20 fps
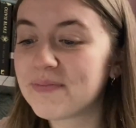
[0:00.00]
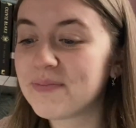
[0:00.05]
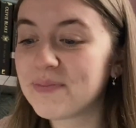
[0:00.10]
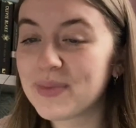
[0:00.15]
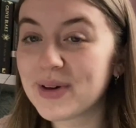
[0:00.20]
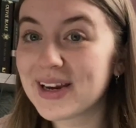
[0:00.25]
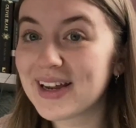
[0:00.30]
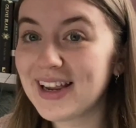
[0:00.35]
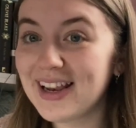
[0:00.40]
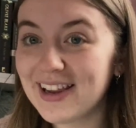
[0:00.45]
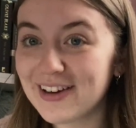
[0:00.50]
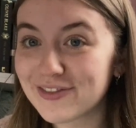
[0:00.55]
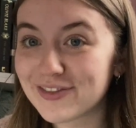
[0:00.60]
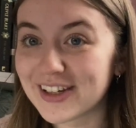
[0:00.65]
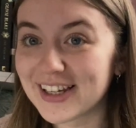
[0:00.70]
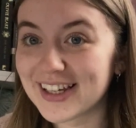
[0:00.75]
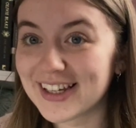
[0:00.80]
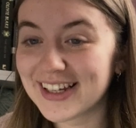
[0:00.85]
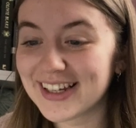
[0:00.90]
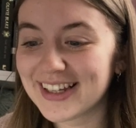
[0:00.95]
but I love
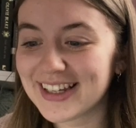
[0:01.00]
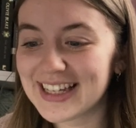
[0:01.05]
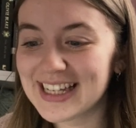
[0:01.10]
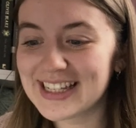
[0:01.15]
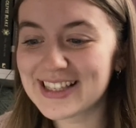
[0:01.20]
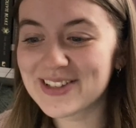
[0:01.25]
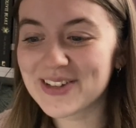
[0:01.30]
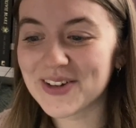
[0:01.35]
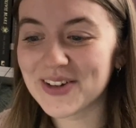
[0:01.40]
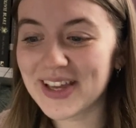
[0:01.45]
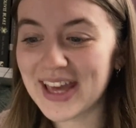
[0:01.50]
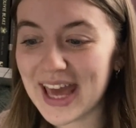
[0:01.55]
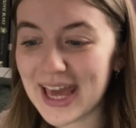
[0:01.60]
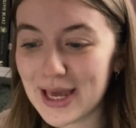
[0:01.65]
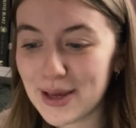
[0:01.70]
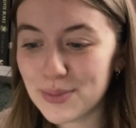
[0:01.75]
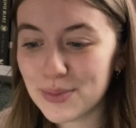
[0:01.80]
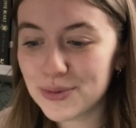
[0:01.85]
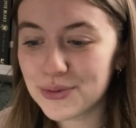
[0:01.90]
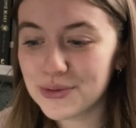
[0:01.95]
it it's got
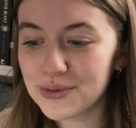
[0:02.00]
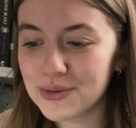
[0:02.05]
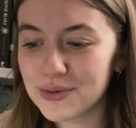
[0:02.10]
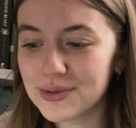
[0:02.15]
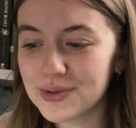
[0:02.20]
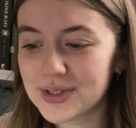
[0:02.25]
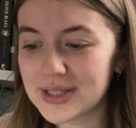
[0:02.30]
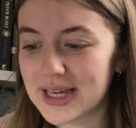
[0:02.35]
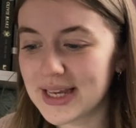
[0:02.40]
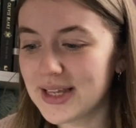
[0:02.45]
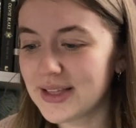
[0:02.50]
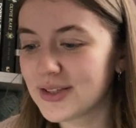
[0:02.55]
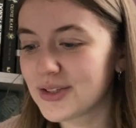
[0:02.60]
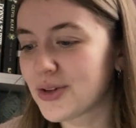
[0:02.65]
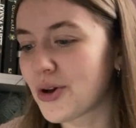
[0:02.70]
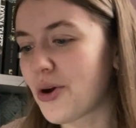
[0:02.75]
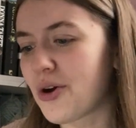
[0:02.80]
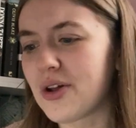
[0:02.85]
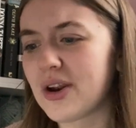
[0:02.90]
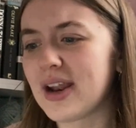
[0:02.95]
cables it's
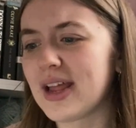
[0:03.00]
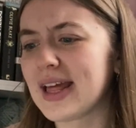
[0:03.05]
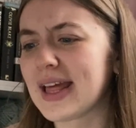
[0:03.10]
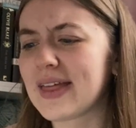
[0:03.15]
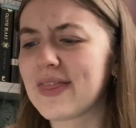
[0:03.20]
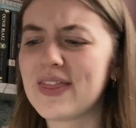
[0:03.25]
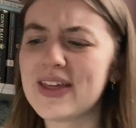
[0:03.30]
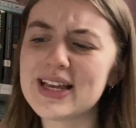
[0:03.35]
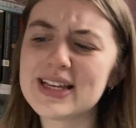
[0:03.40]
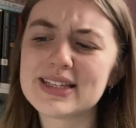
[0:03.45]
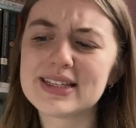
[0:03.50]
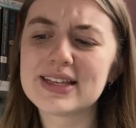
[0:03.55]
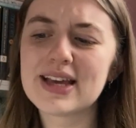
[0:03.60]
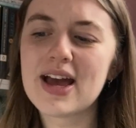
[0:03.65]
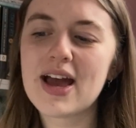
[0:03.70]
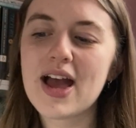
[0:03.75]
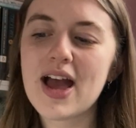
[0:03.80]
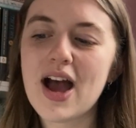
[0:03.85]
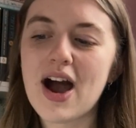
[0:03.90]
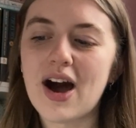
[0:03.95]
got like this
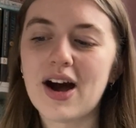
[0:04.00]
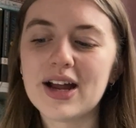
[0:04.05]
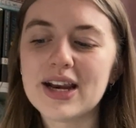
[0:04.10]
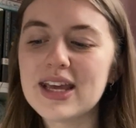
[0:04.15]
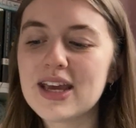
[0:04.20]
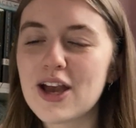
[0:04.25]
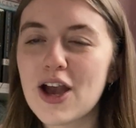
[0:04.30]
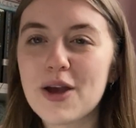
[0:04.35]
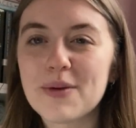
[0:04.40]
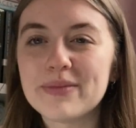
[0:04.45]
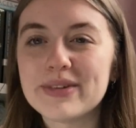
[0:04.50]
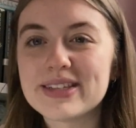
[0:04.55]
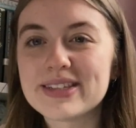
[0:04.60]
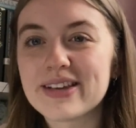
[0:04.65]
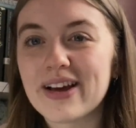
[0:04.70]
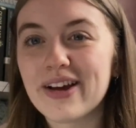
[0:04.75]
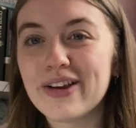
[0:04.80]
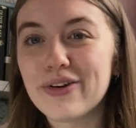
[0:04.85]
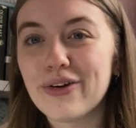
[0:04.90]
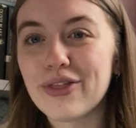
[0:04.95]
honeycomb
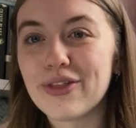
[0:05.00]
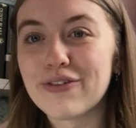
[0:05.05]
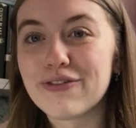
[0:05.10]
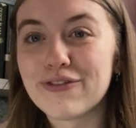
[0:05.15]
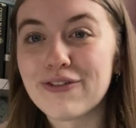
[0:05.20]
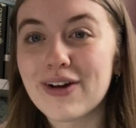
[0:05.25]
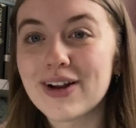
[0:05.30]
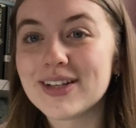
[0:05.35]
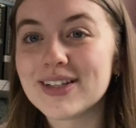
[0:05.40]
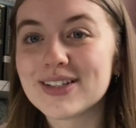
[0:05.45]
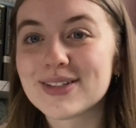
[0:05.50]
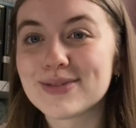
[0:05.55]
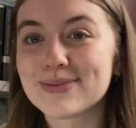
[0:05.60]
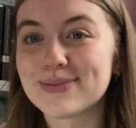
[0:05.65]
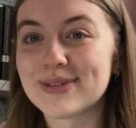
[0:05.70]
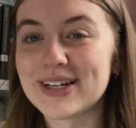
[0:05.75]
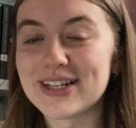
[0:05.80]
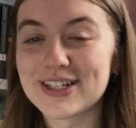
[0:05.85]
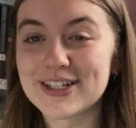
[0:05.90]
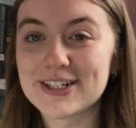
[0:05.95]
design on the front
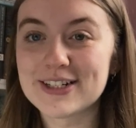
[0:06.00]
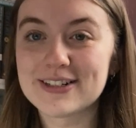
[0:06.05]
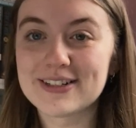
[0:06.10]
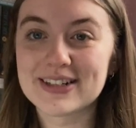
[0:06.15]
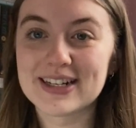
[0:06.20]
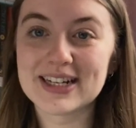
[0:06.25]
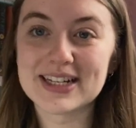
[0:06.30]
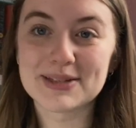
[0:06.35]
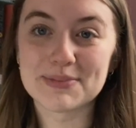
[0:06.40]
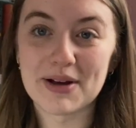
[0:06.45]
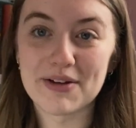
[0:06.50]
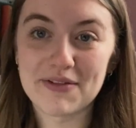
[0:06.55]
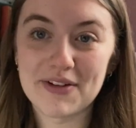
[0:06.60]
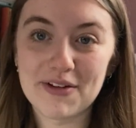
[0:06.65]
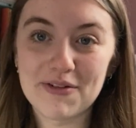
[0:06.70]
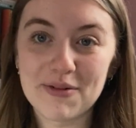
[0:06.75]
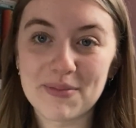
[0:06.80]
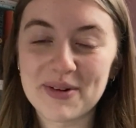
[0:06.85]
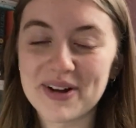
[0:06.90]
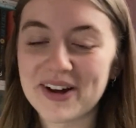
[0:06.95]
which is my
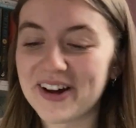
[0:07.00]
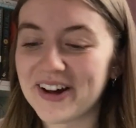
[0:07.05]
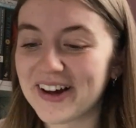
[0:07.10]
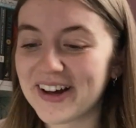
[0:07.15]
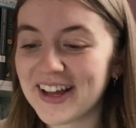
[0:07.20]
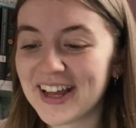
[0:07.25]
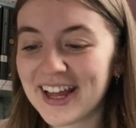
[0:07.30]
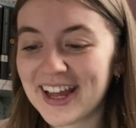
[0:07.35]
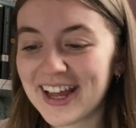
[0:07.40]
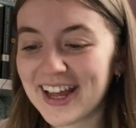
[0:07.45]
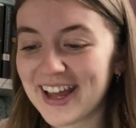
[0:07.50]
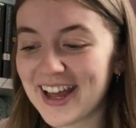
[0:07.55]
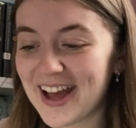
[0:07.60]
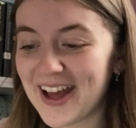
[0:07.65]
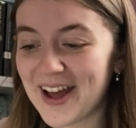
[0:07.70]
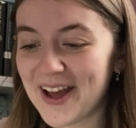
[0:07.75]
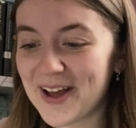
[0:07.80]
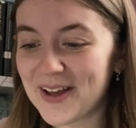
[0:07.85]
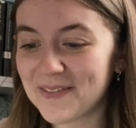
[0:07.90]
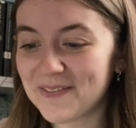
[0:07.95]
favorite part
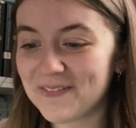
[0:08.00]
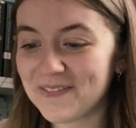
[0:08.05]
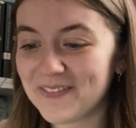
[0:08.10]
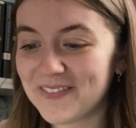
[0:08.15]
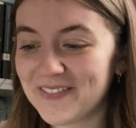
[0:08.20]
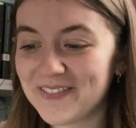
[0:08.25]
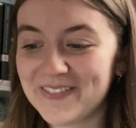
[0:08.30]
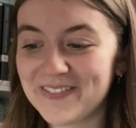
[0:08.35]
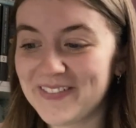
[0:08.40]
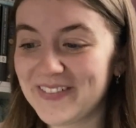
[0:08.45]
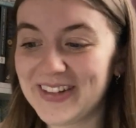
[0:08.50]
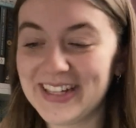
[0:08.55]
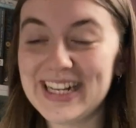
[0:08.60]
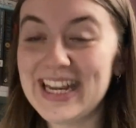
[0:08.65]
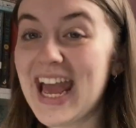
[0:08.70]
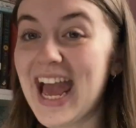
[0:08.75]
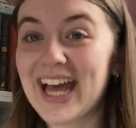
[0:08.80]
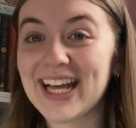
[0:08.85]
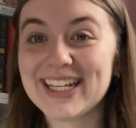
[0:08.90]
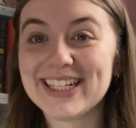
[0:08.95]
um, and
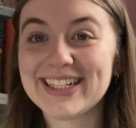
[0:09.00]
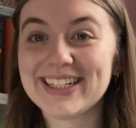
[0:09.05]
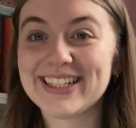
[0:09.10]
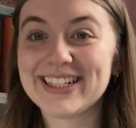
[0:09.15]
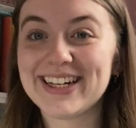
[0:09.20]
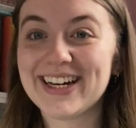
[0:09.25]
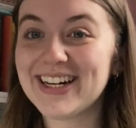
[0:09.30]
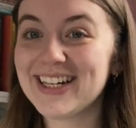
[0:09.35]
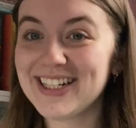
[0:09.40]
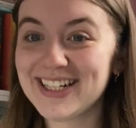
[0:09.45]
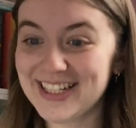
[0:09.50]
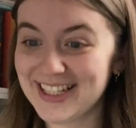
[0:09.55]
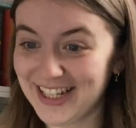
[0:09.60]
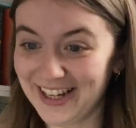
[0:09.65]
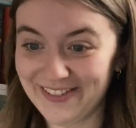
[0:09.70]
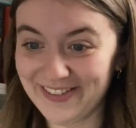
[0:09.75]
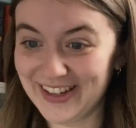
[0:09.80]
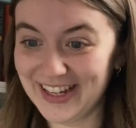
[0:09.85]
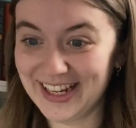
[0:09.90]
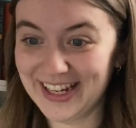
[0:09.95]
yeah I just
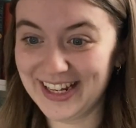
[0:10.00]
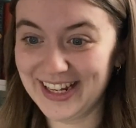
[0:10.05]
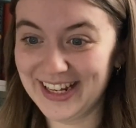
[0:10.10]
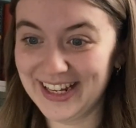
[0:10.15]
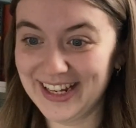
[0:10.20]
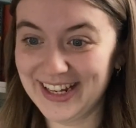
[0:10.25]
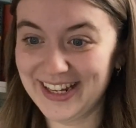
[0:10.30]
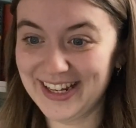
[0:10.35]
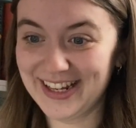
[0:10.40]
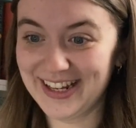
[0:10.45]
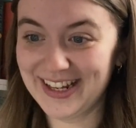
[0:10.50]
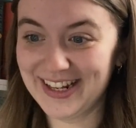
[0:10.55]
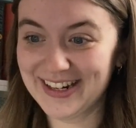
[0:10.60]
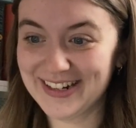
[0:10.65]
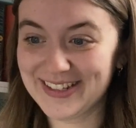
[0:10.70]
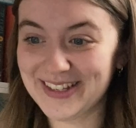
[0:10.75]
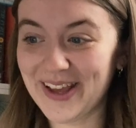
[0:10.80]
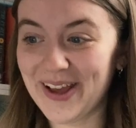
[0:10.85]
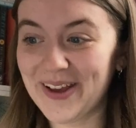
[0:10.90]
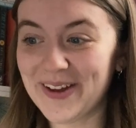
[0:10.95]
love it
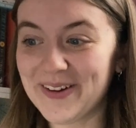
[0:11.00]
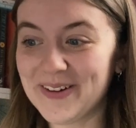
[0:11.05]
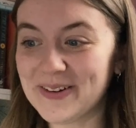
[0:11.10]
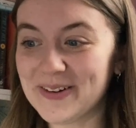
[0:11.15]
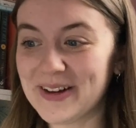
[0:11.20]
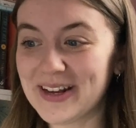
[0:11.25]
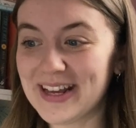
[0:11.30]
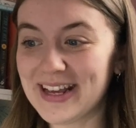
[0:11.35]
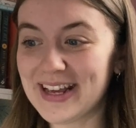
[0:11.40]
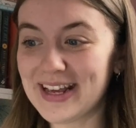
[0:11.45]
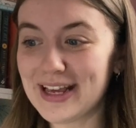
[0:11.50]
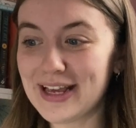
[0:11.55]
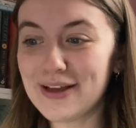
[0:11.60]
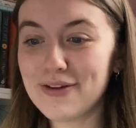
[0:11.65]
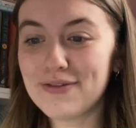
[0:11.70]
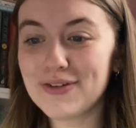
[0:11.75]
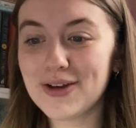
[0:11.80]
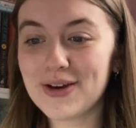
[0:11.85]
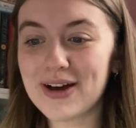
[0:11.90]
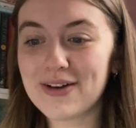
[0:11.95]
so
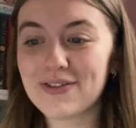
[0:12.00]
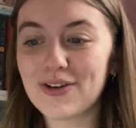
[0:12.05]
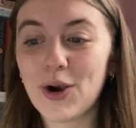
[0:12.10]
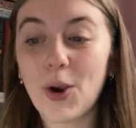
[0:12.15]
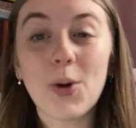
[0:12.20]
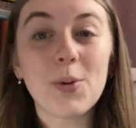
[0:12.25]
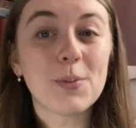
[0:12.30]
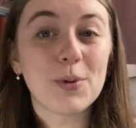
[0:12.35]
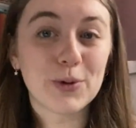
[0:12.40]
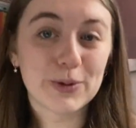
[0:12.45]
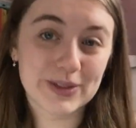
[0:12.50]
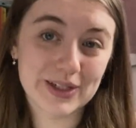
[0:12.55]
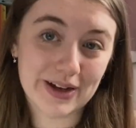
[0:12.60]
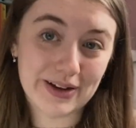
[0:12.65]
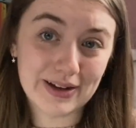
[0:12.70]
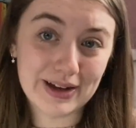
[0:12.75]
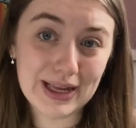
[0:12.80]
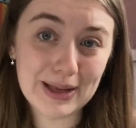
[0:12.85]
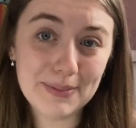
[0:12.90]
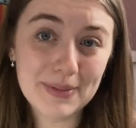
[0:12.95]
if you have a lot more
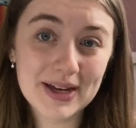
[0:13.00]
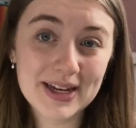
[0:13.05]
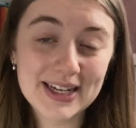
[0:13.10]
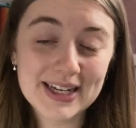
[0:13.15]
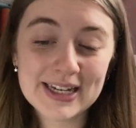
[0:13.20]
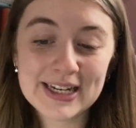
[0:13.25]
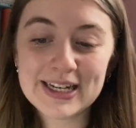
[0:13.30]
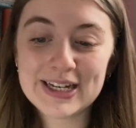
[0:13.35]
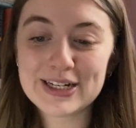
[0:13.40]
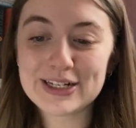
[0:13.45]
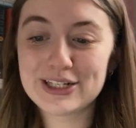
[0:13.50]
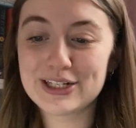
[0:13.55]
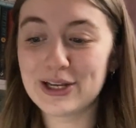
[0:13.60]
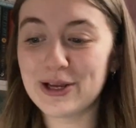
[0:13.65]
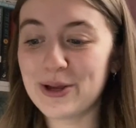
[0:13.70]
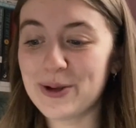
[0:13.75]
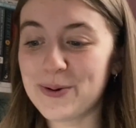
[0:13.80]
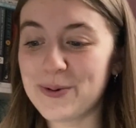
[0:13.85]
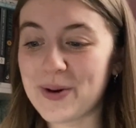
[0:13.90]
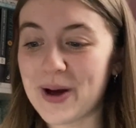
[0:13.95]
time
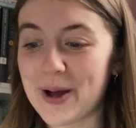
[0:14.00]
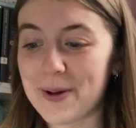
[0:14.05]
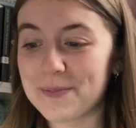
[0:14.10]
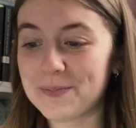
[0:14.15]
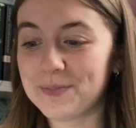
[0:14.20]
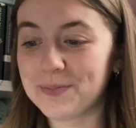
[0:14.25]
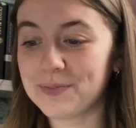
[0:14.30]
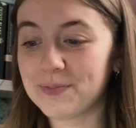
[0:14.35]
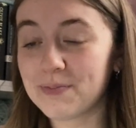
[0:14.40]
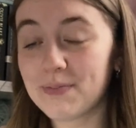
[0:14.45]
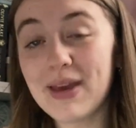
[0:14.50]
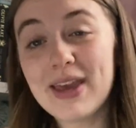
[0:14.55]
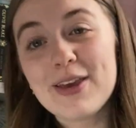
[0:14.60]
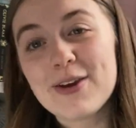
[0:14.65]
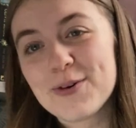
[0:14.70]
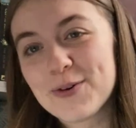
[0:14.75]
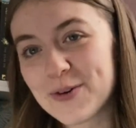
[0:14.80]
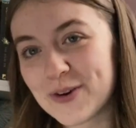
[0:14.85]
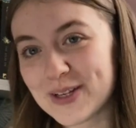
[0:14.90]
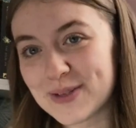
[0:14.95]
to um, make
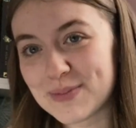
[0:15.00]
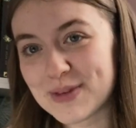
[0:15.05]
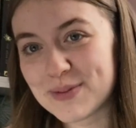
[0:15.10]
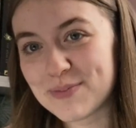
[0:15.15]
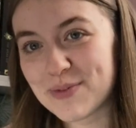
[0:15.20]
your Christmas